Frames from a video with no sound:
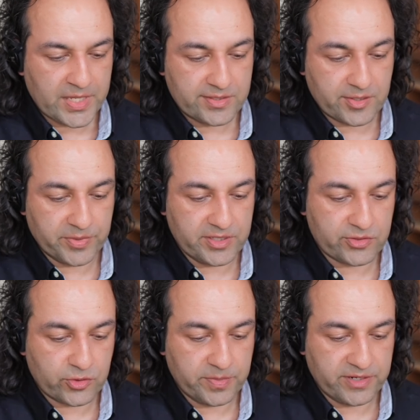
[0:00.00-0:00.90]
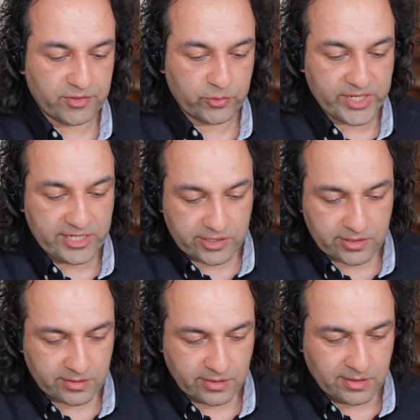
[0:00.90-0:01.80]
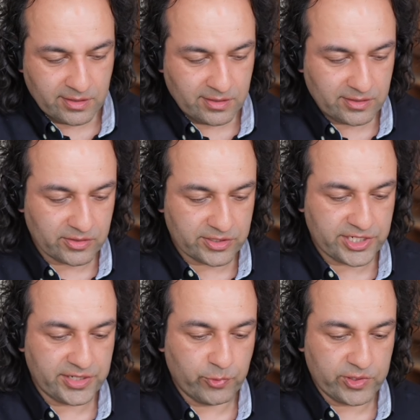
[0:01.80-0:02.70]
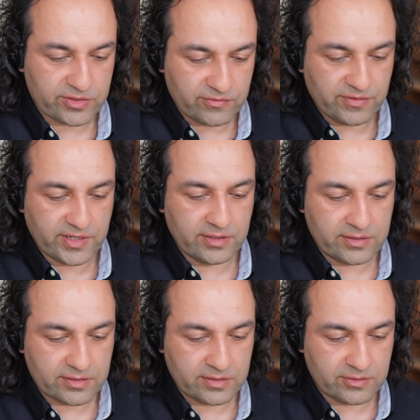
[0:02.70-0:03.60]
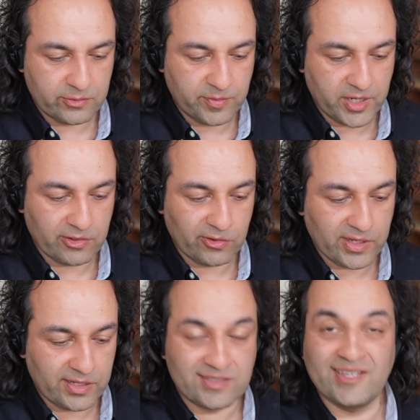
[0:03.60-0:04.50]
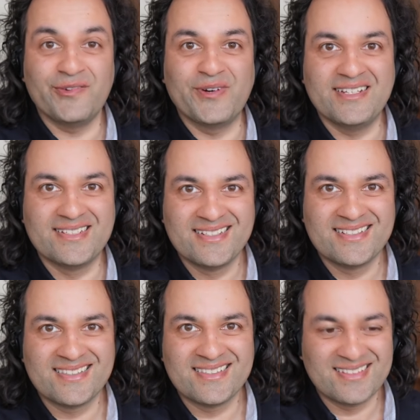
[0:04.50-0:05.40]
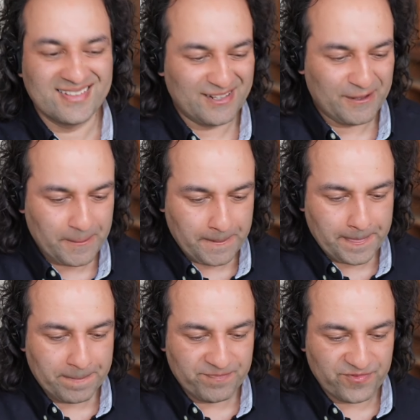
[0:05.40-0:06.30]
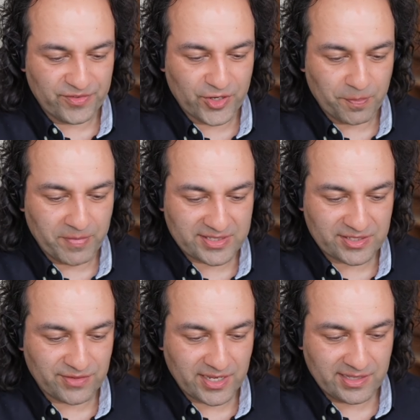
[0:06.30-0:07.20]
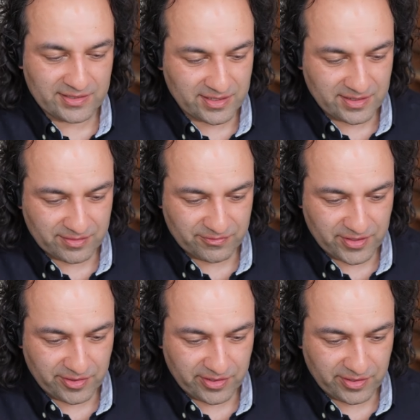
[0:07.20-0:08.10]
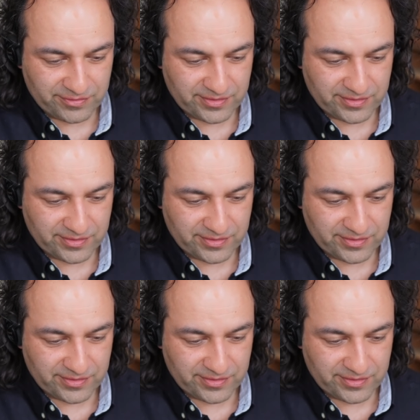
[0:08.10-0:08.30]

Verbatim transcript: Some of these are a bit of a reach. Got to cheat with some fingers, with my little hands anyway. If you've got massive hands, then fair enough.